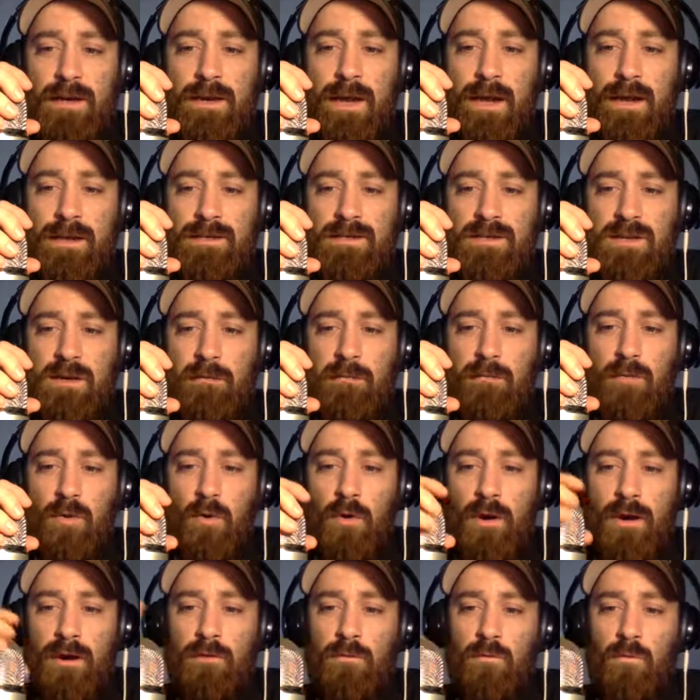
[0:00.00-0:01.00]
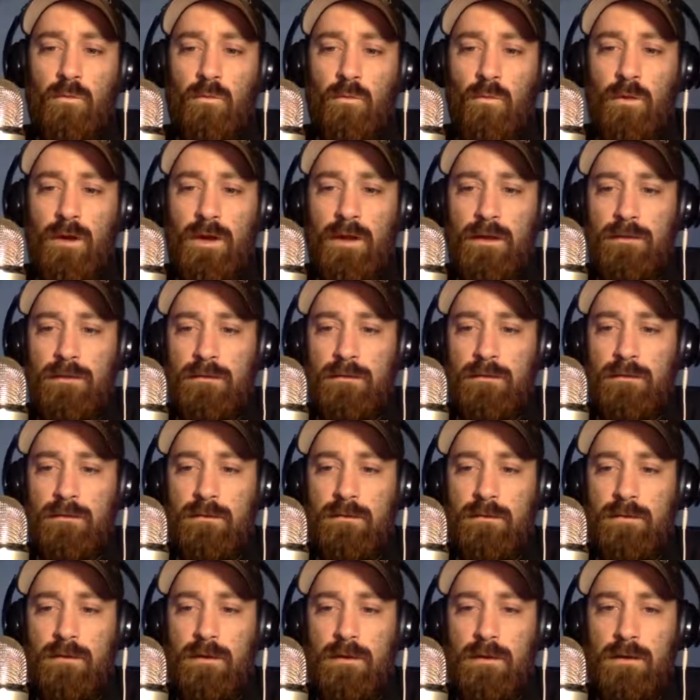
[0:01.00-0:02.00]
at some point
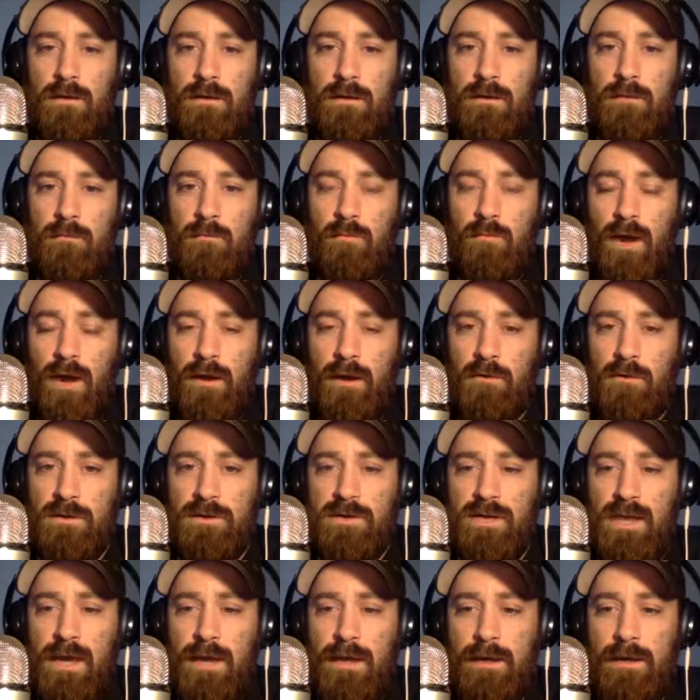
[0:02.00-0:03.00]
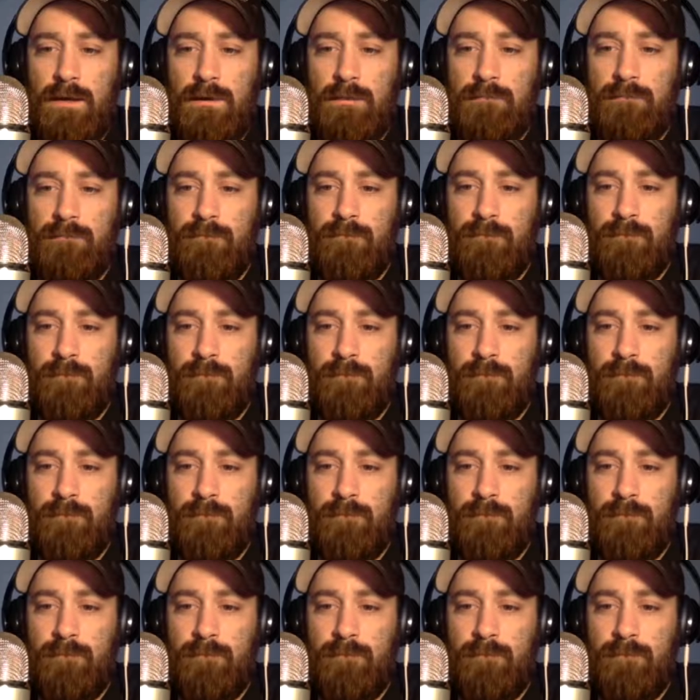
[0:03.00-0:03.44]
with Brian Ortega.